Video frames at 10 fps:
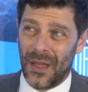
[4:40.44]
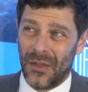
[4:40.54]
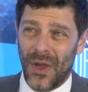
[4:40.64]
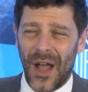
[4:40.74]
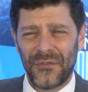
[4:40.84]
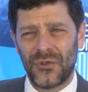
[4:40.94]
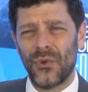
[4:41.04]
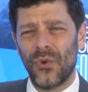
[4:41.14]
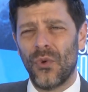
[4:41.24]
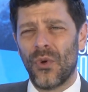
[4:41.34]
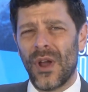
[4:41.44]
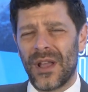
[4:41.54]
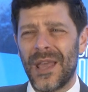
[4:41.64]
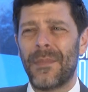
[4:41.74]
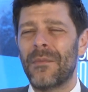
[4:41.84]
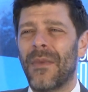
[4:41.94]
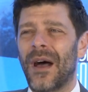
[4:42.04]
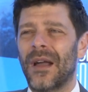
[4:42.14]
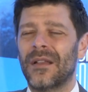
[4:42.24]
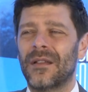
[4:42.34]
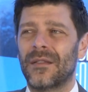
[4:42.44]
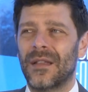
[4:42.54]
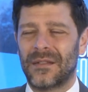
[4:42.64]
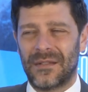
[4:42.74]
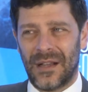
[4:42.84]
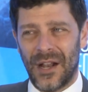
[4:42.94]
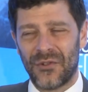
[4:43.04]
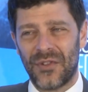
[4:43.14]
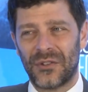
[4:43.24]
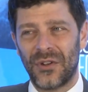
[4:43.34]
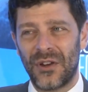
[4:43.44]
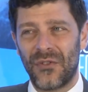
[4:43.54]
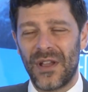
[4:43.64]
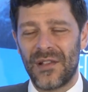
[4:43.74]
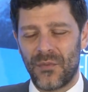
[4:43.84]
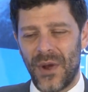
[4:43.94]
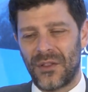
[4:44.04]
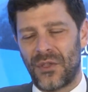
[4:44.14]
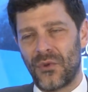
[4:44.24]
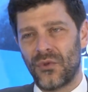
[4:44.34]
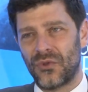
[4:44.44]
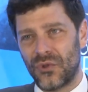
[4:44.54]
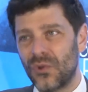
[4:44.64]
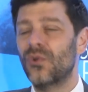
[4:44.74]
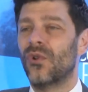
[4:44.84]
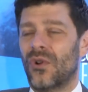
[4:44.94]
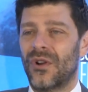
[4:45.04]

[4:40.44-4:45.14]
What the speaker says: You have to keep in mind that the cultural sector in Greece went through 2